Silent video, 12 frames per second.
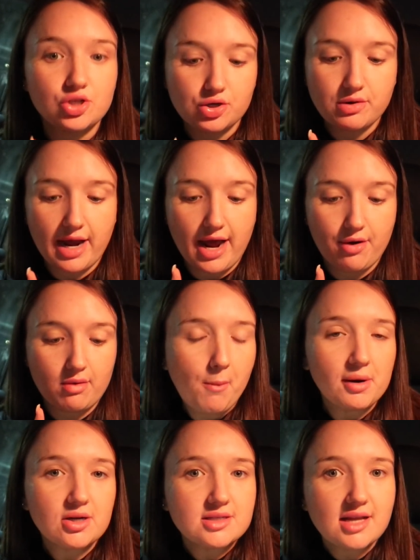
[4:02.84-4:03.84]
do count
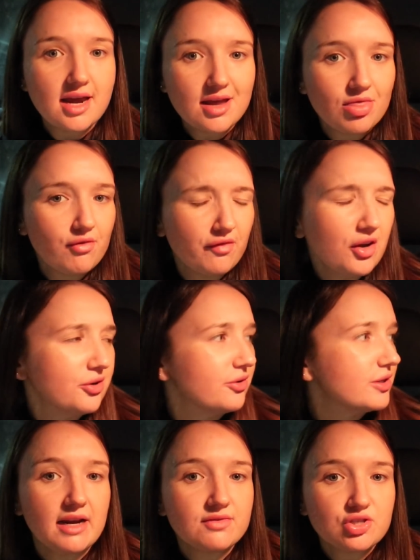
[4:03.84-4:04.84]
because they're in the
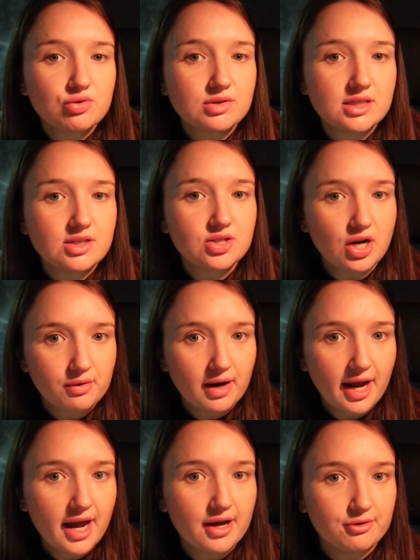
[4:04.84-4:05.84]
food. If sauces don't
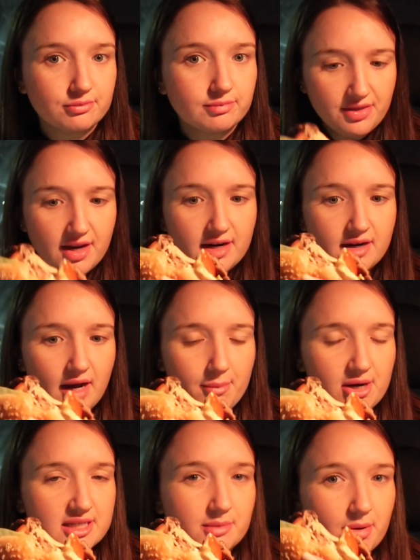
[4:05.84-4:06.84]
count, then
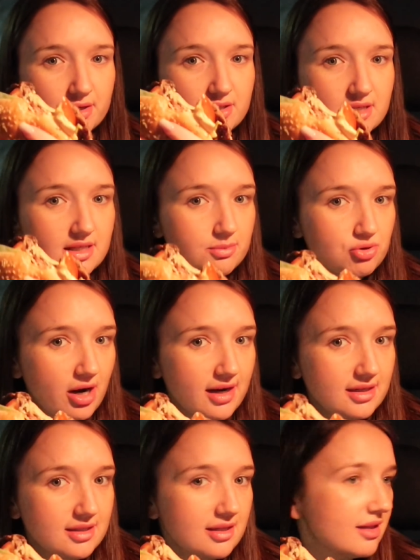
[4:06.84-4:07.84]
am I supposed to
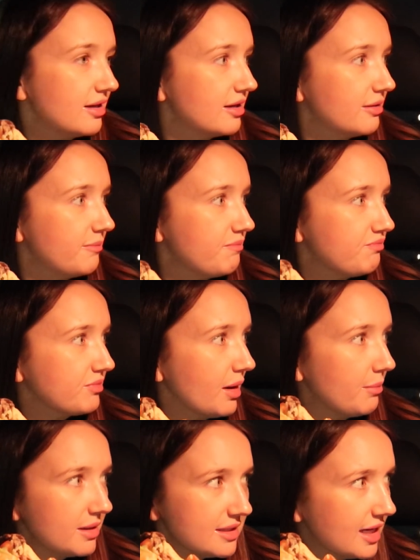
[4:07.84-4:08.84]
subtract the
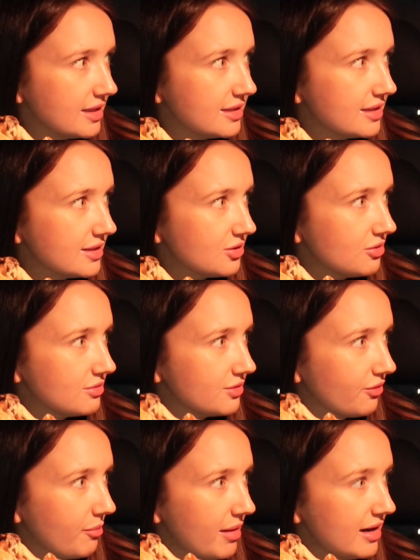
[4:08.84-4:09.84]
big tasty sauce
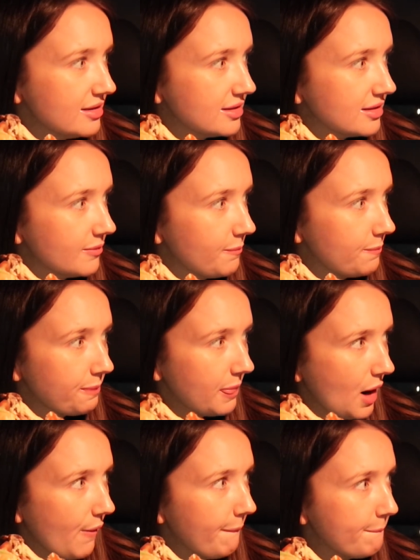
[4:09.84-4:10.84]
from this?
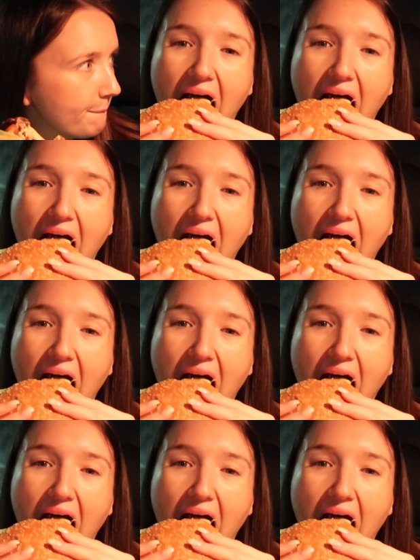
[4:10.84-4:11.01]
No.